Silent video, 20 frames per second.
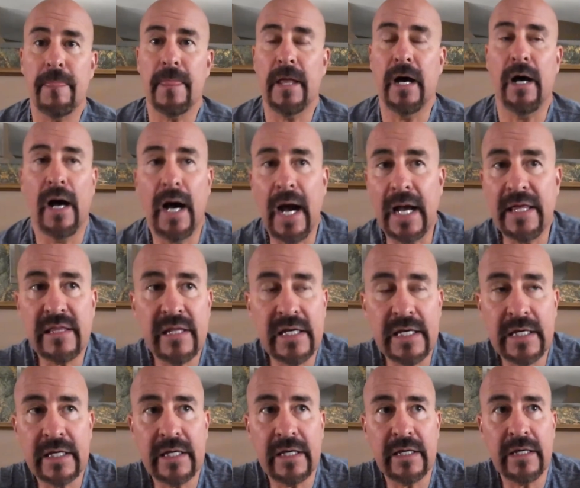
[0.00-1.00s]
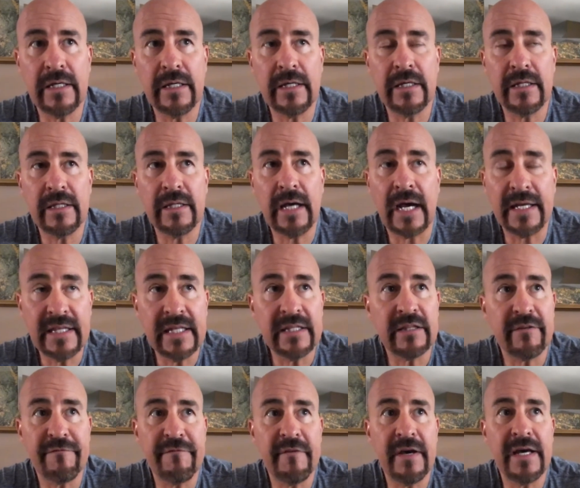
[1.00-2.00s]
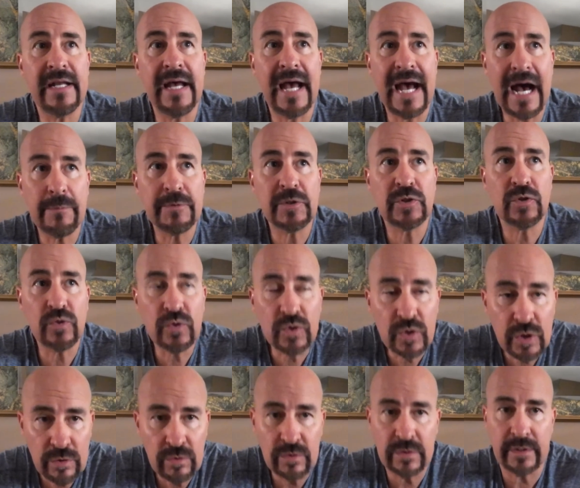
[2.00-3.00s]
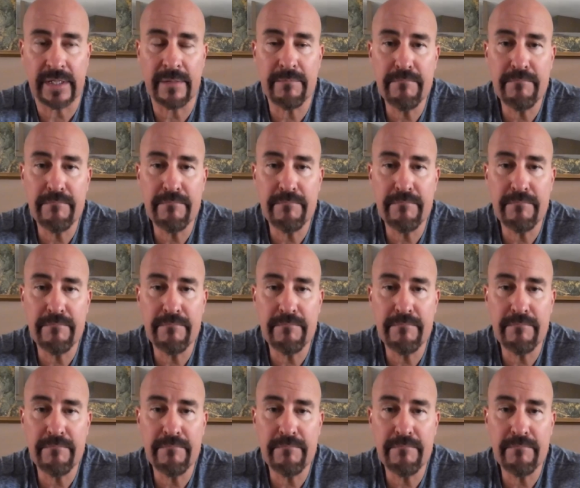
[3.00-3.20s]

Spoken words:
I think the Fed absolutely,